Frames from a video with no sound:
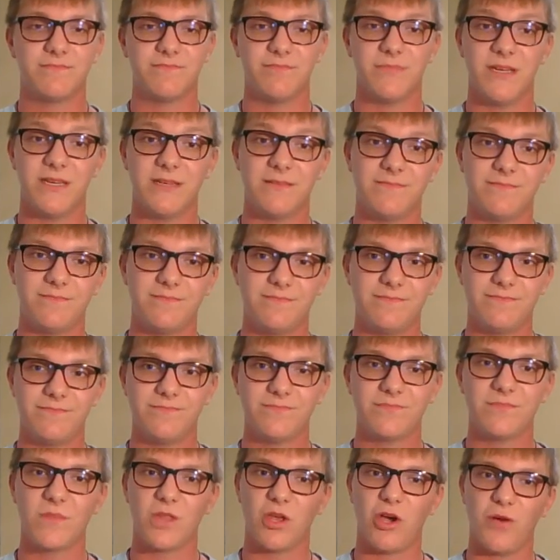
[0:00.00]
But
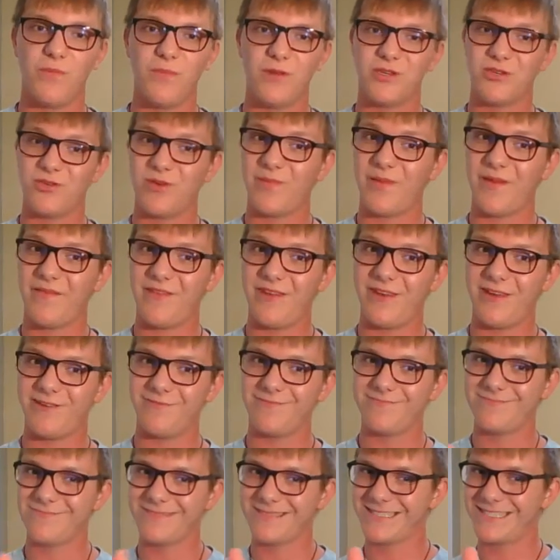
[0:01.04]
hope you enjoyed my video.
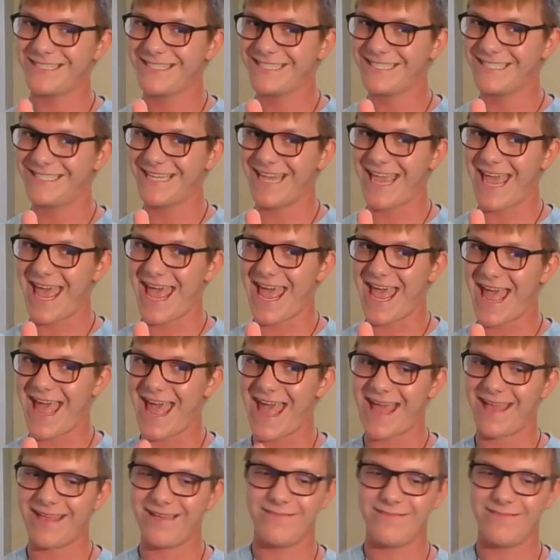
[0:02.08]
Yeah.